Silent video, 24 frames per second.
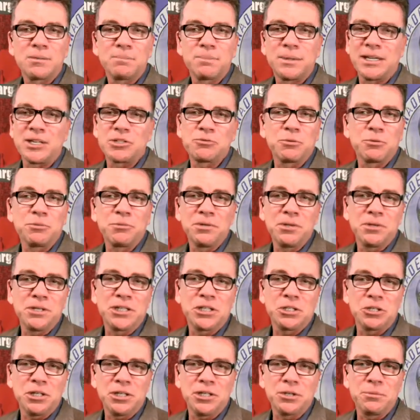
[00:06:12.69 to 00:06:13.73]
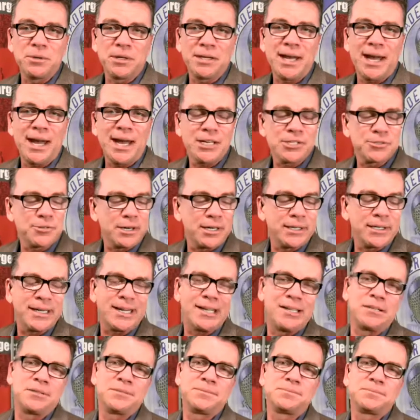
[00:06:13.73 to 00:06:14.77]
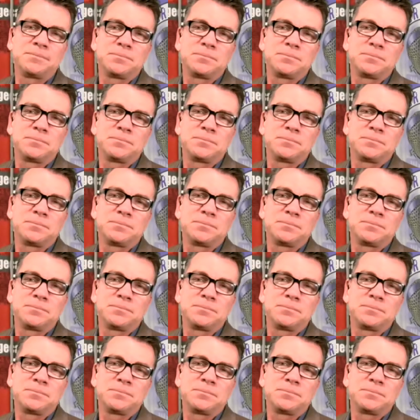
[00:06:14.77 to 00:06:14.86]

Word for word: Because we're really cooking with gas right now.